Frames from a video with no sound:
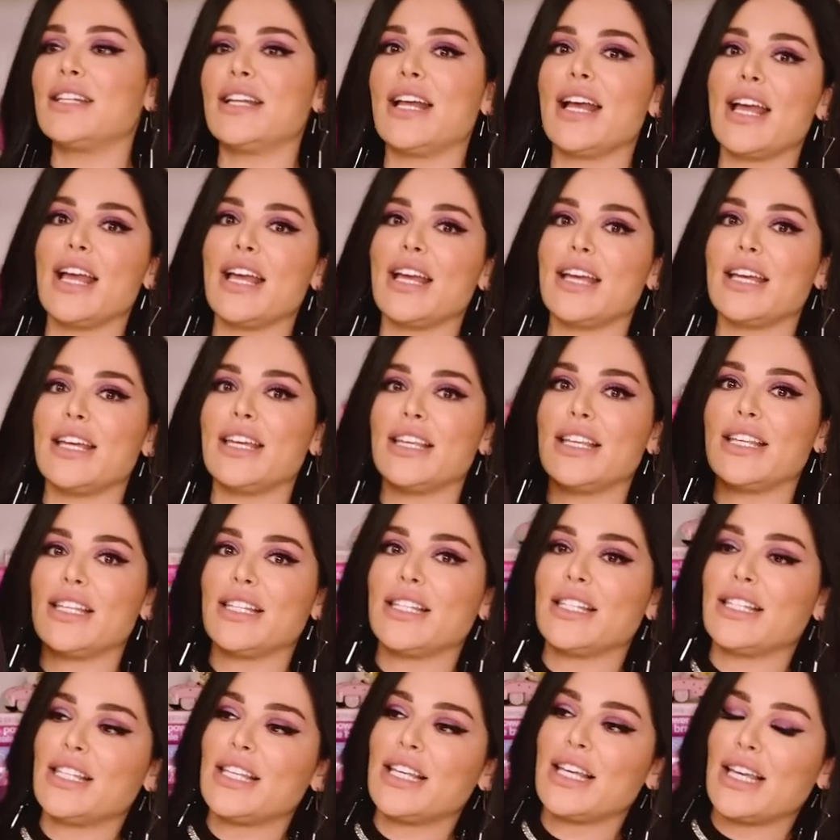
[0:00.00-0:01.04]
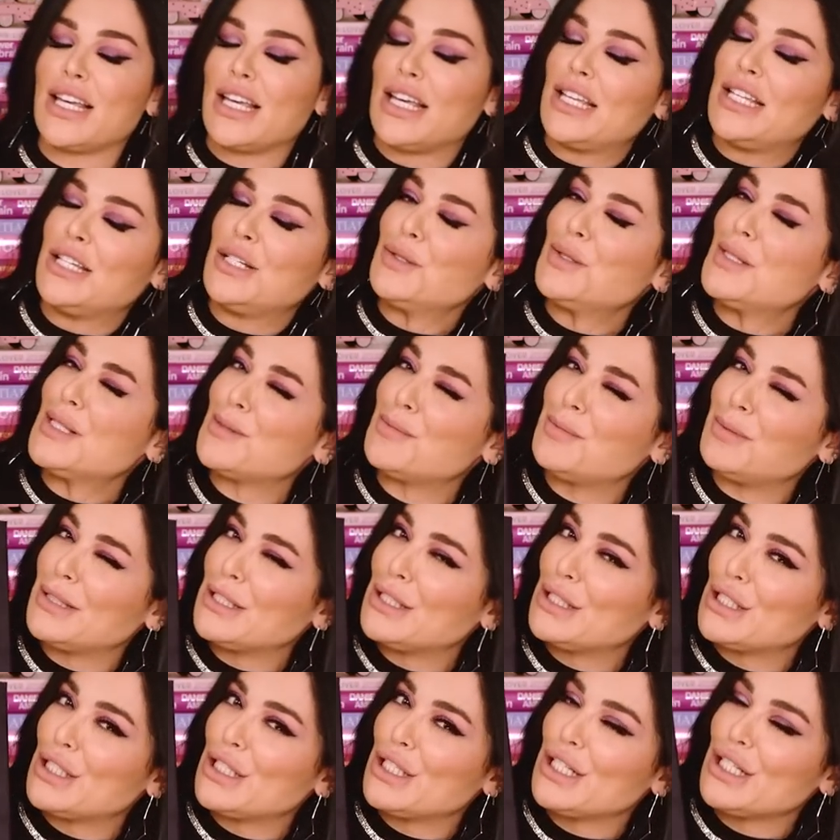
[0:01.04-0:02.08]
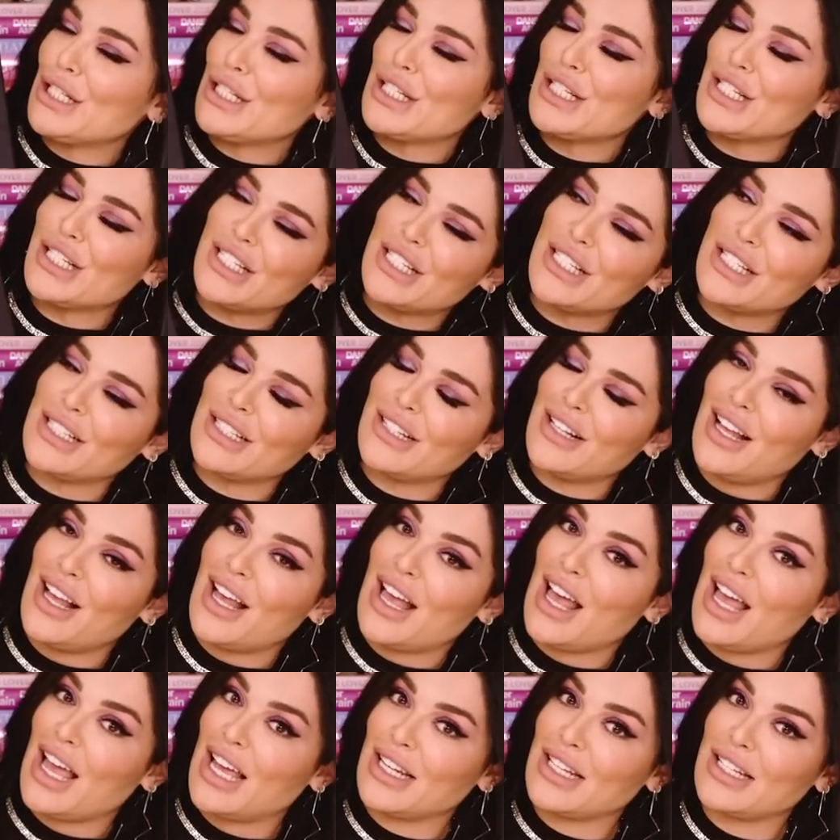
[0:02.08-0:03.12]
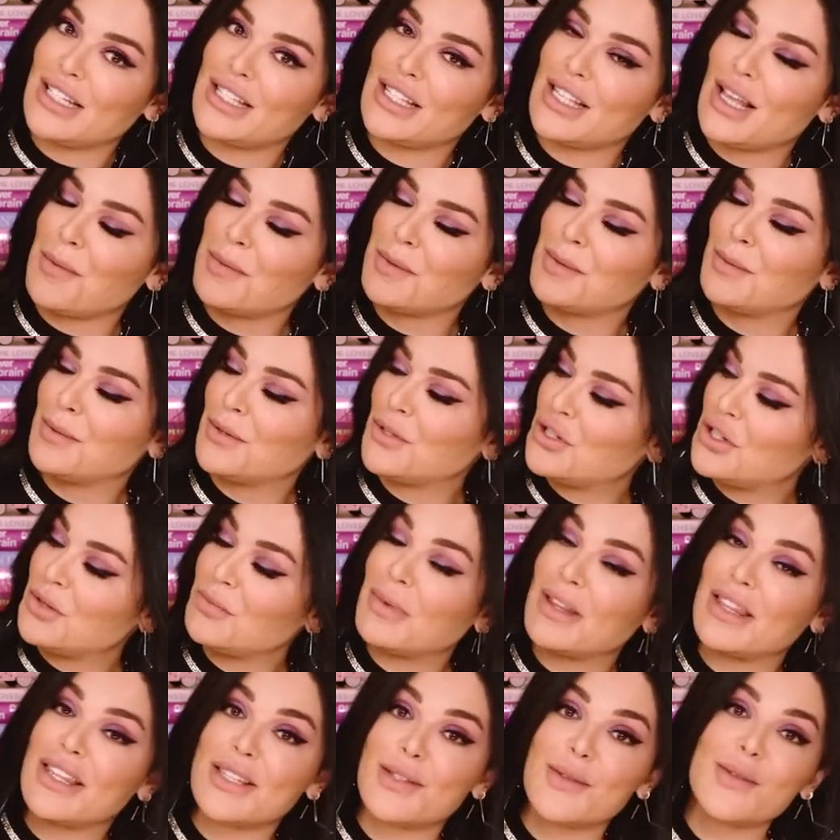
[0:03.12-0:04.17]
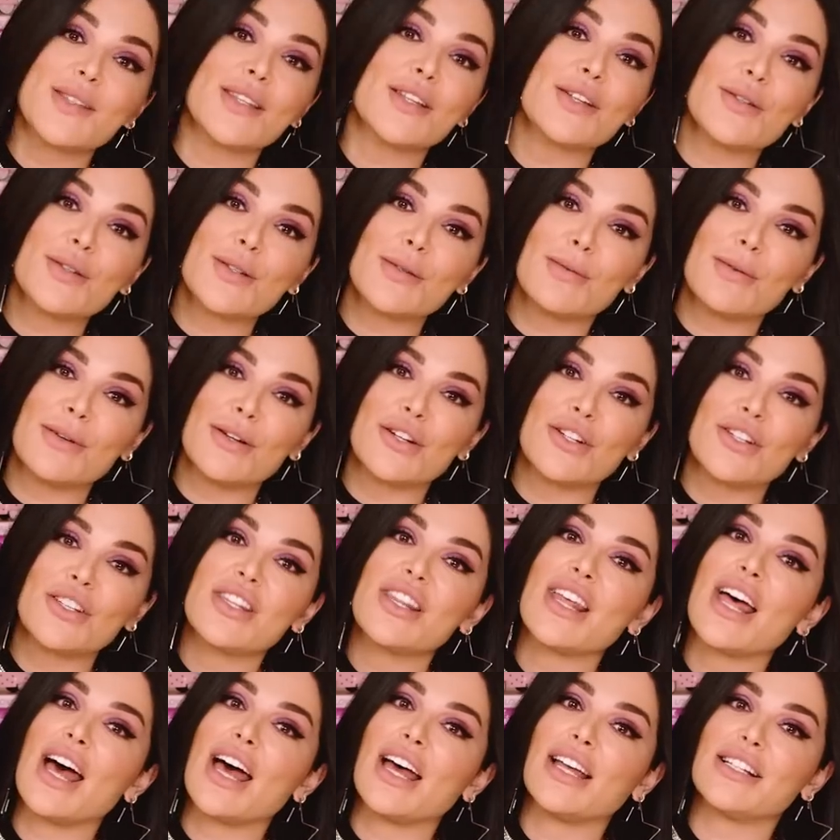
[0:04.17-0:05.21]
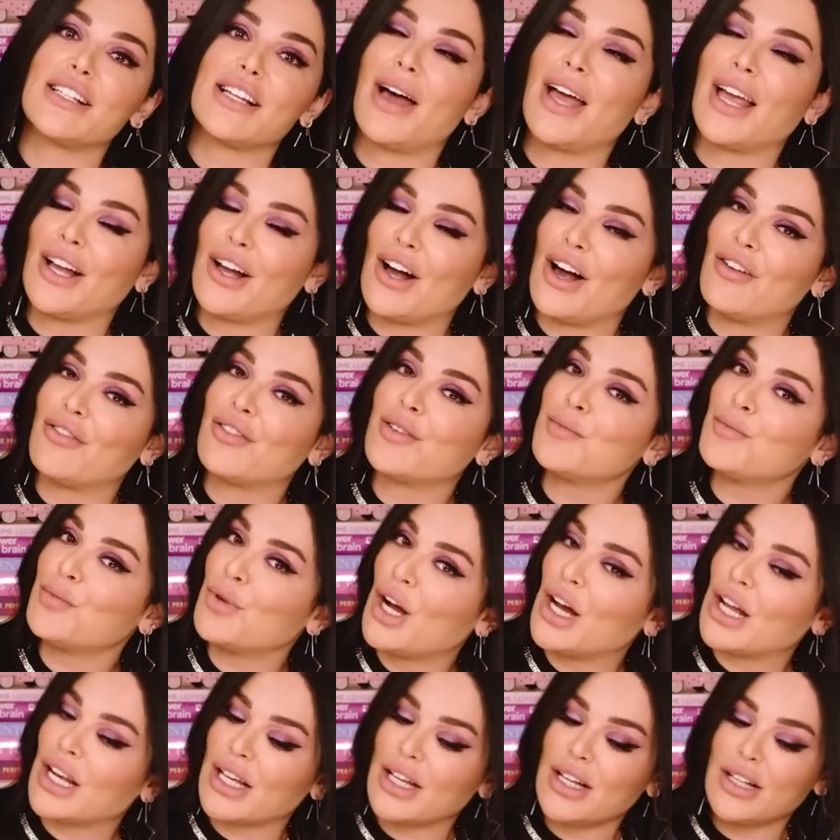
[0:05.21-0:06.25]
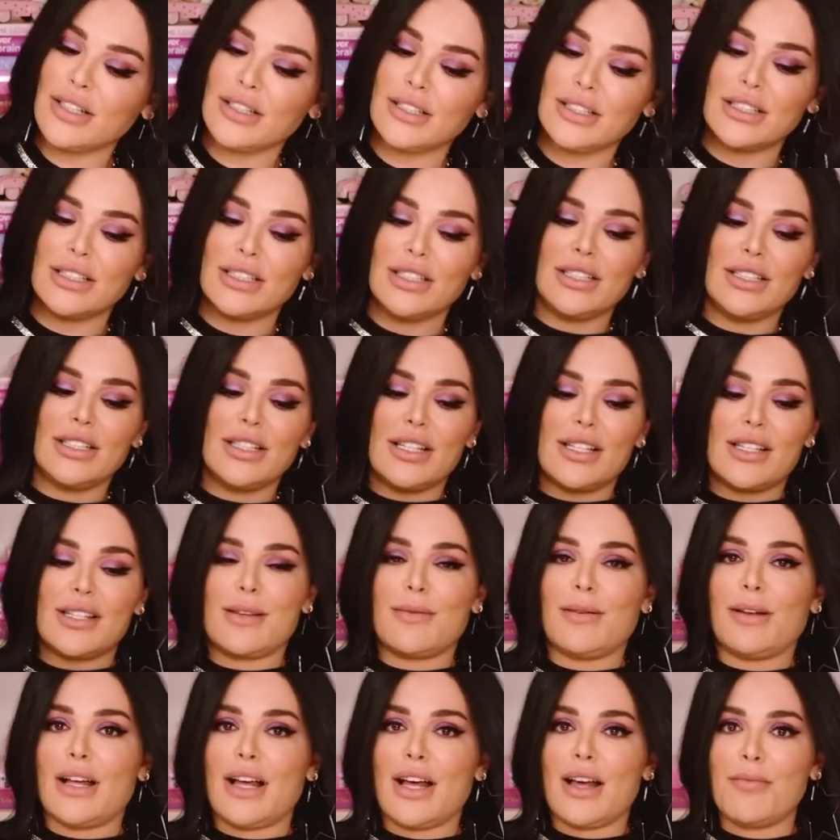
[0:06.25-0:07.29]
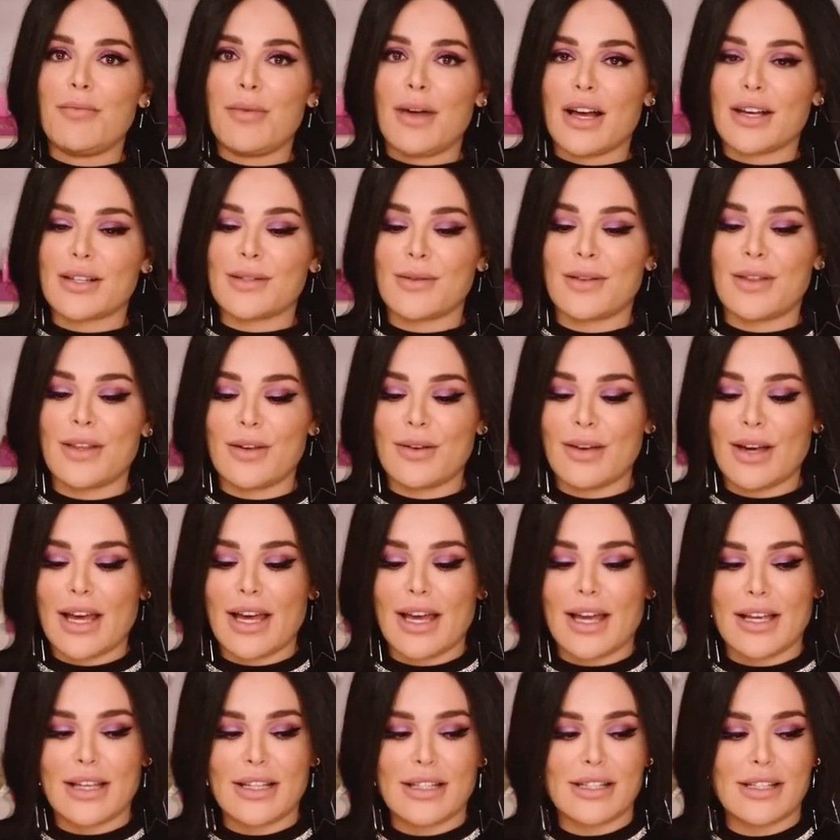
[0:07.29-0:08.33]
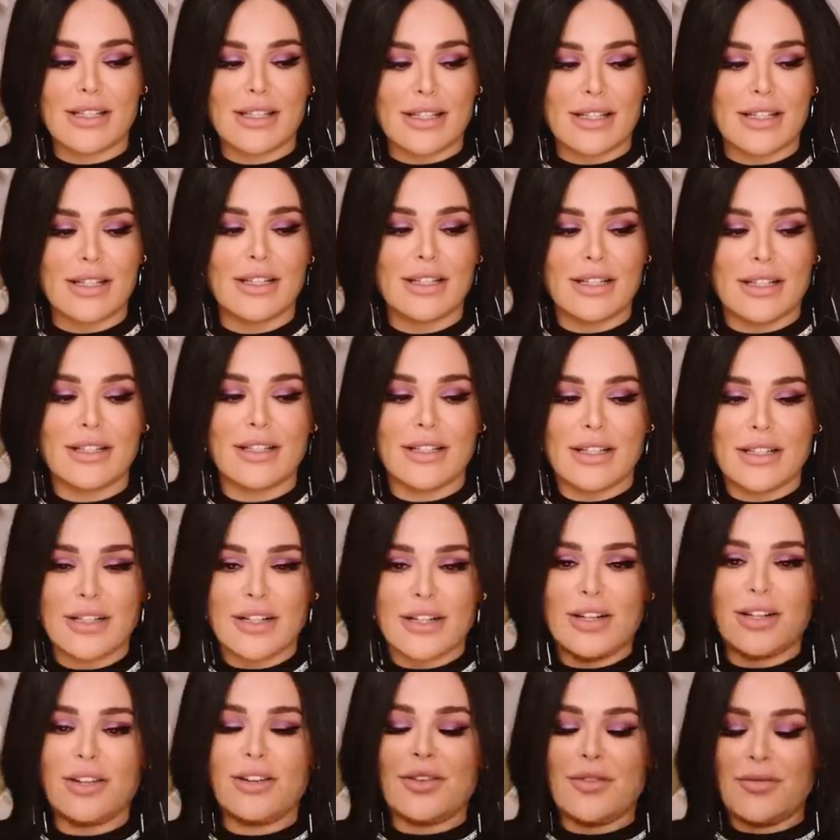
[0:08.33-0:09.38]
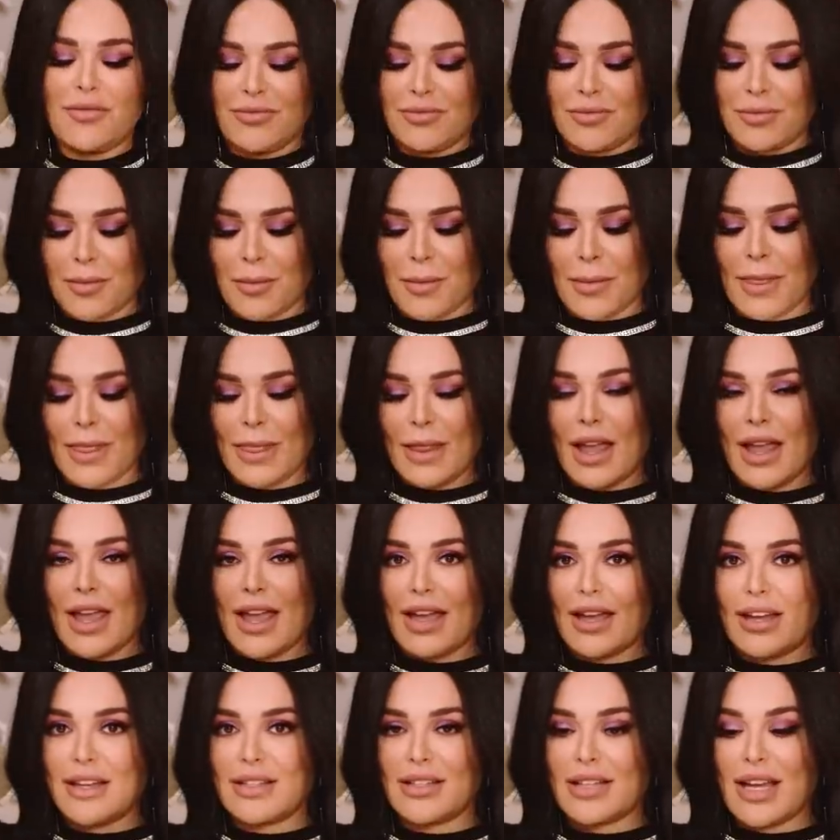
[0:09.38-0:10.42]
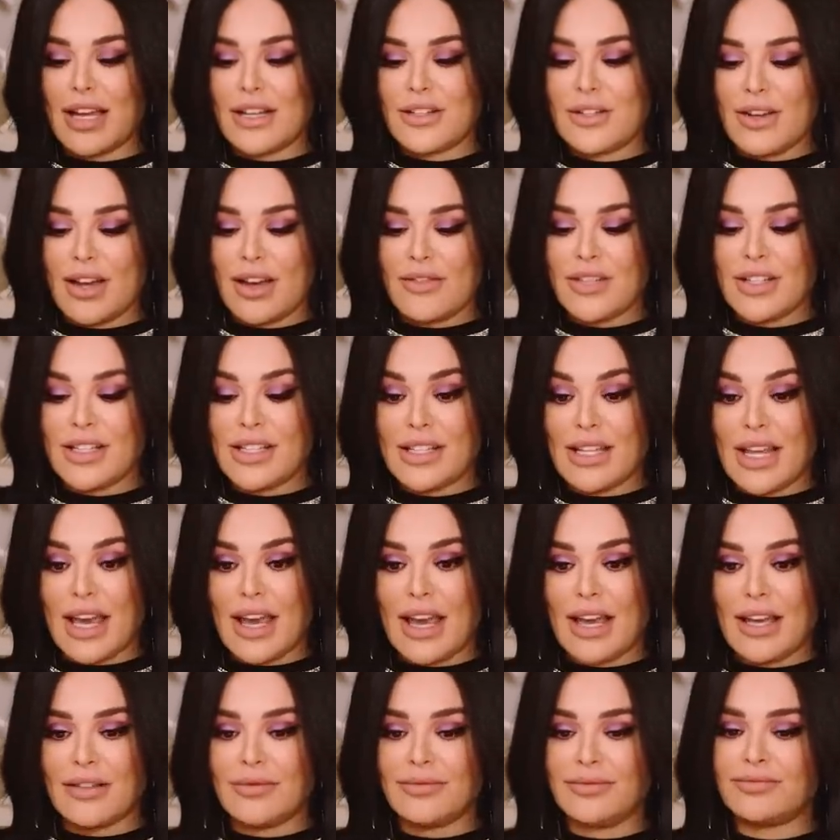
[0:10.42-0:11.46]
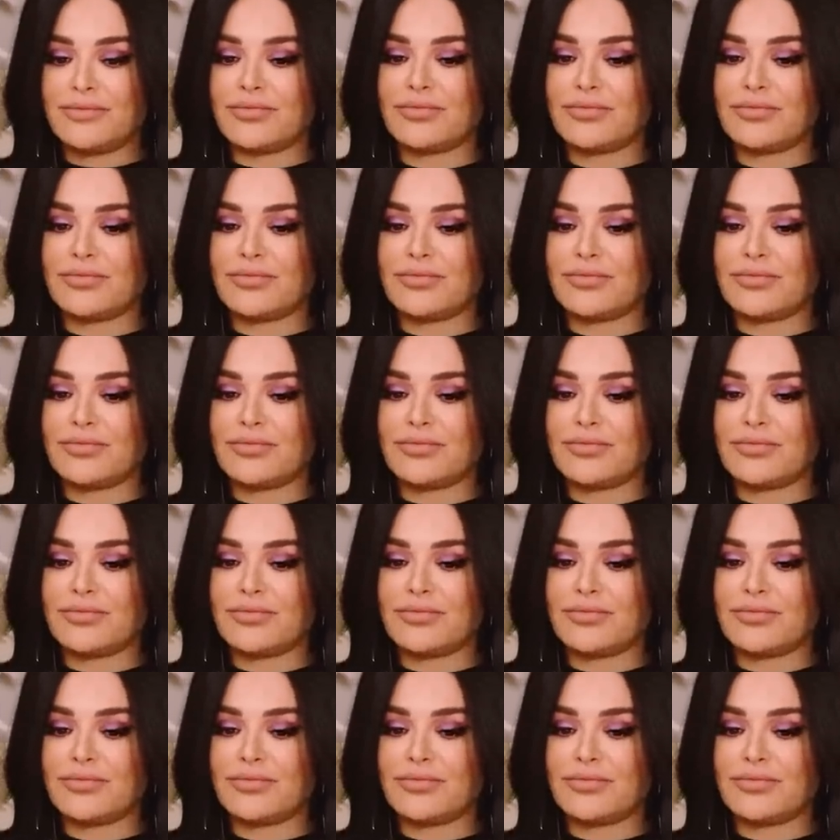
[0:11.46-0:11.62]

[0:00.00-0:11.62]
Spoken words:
today is a new splurge. I need to stop splurging, but this is a new splurge that I got from Prada. So I'm gonna unbox with you guys. And I do have to say,